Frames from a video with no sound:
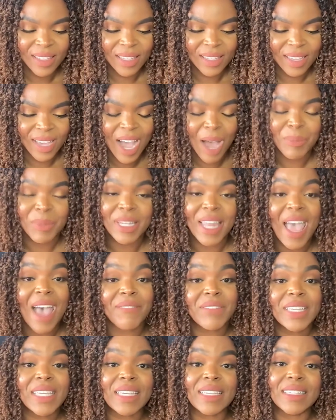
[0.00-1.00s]
Compton
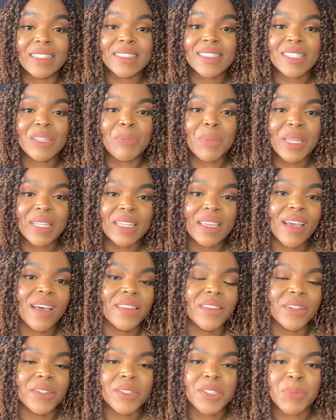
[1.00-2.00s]
advocates and many
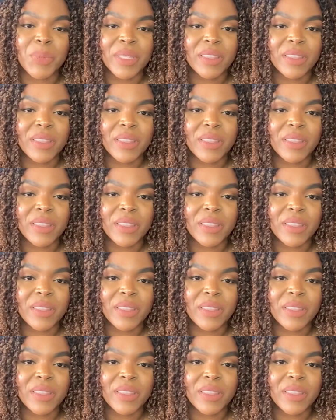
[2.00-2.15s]
others.